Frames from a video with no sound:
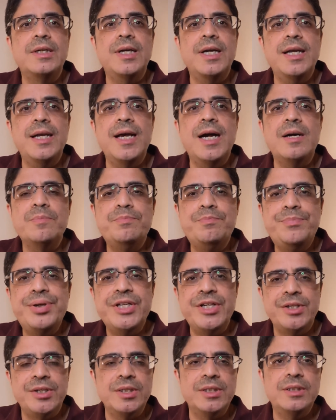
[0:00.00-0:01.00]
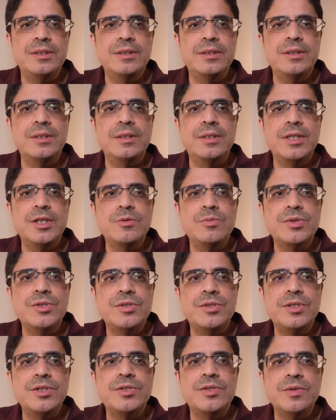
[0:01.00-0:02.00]
and how bitterly he
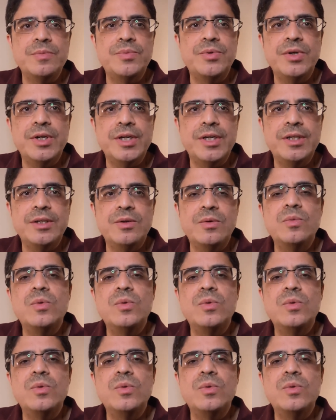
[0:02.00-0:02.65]
was disappointed